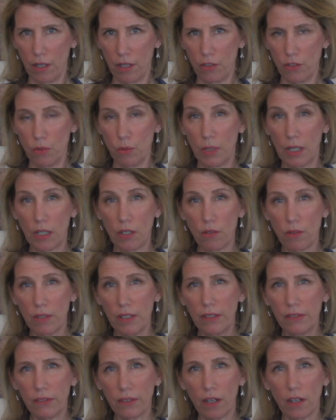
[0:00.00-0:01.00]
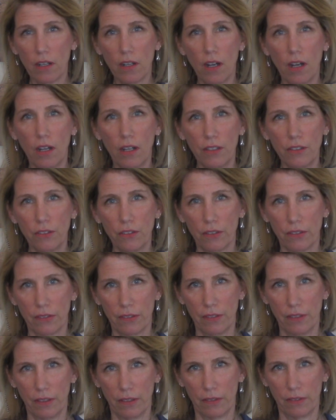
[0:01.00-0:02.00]
to increase our
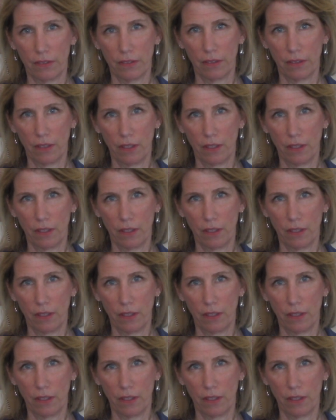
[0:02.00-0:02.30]
consciousness,